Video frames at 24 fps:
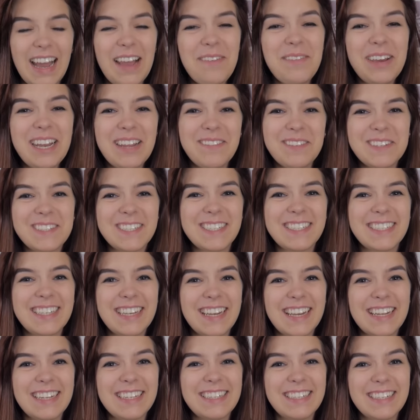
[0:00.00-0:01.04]
Hi, my name is
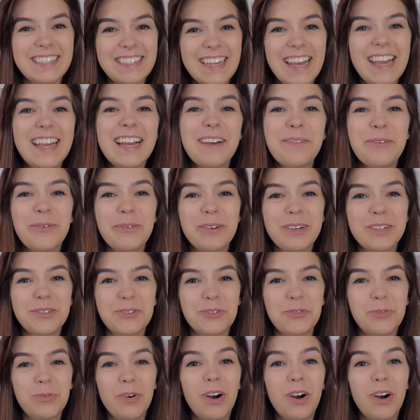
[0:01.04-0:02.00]
Lizzie, and today I'm going to